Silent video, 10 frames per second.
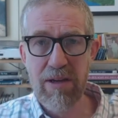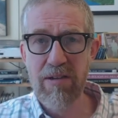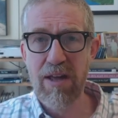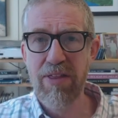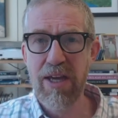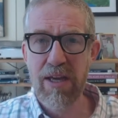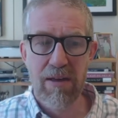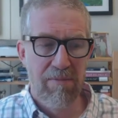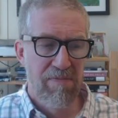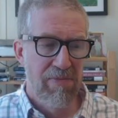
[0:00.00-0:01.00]
I think
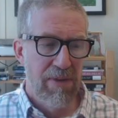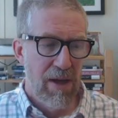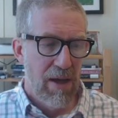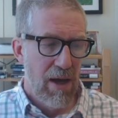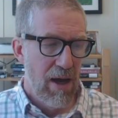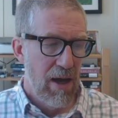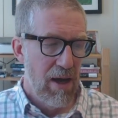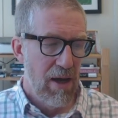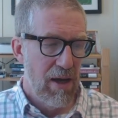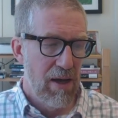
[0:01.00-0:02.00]

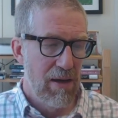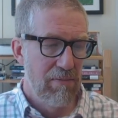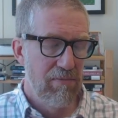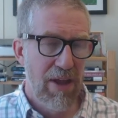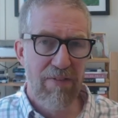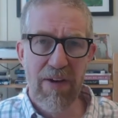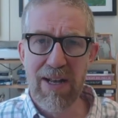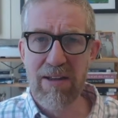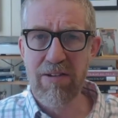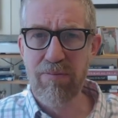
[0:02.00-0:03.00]
uh, they're fairly
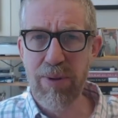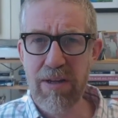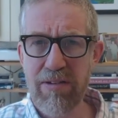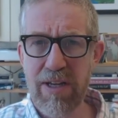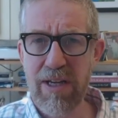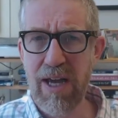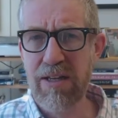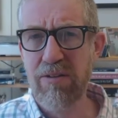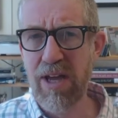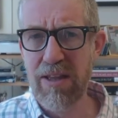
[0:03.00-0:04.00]
simplistic and you
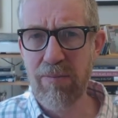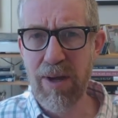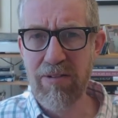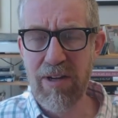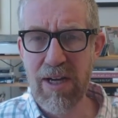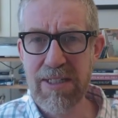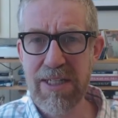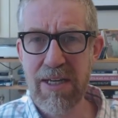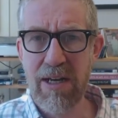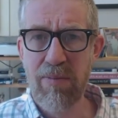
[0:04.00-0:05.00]
get the basic idea.
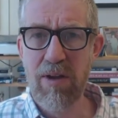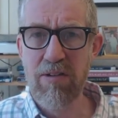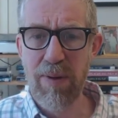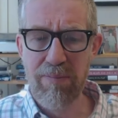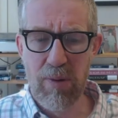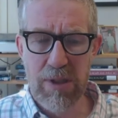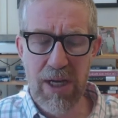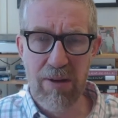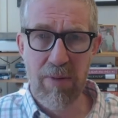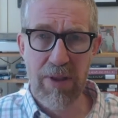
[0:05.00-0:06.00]
And I'm going to spend more
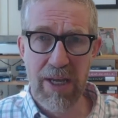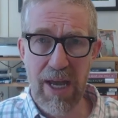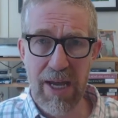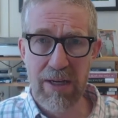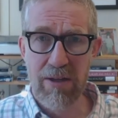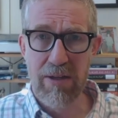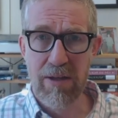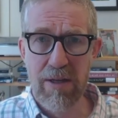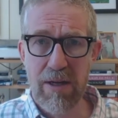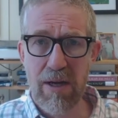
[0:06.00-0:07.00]
time on the Engel
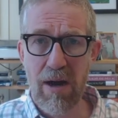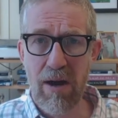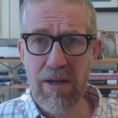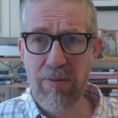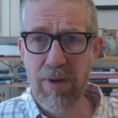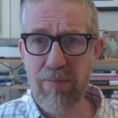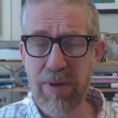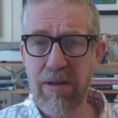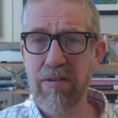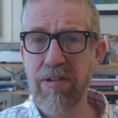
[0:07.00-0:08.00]
argument
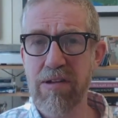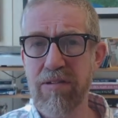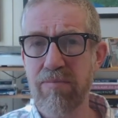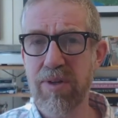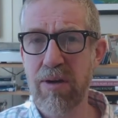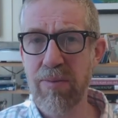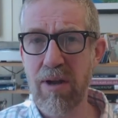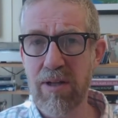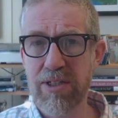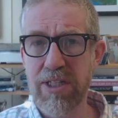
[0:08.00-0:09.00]
because there's some
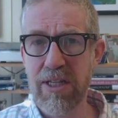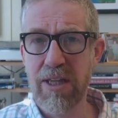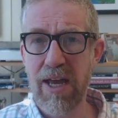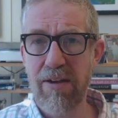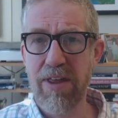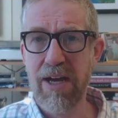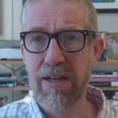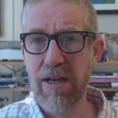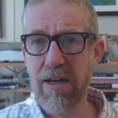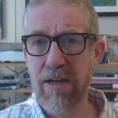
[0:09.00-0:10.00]
terminology in there that
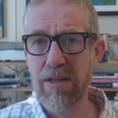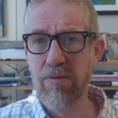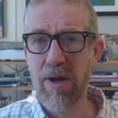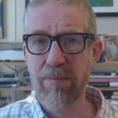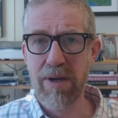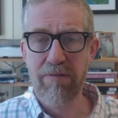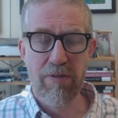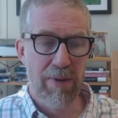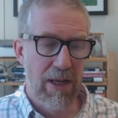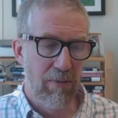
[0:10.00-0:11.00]
uh, you might be
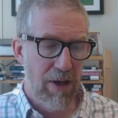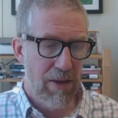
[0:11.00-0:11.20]
unfamiliar with.